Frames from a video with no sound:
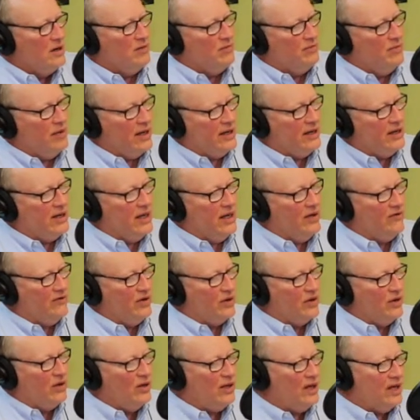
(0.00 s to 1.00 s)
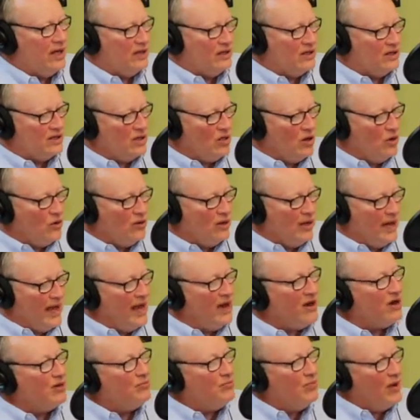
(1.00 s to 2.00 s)
but if you're looking at the total
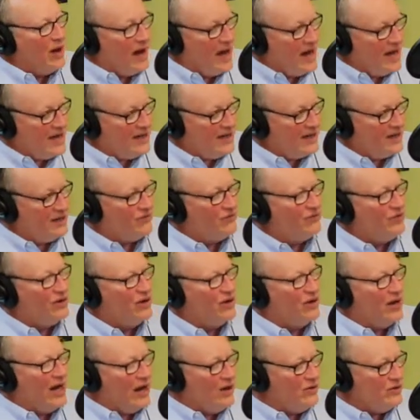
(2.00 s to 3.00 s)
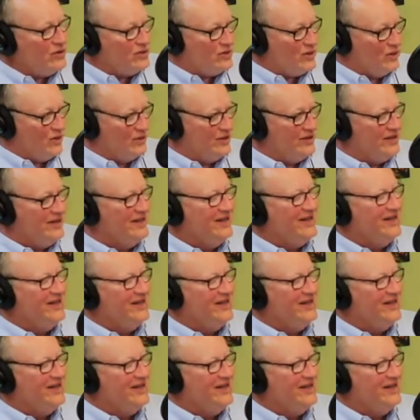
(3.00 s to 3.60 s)
out-of-pocket for your household,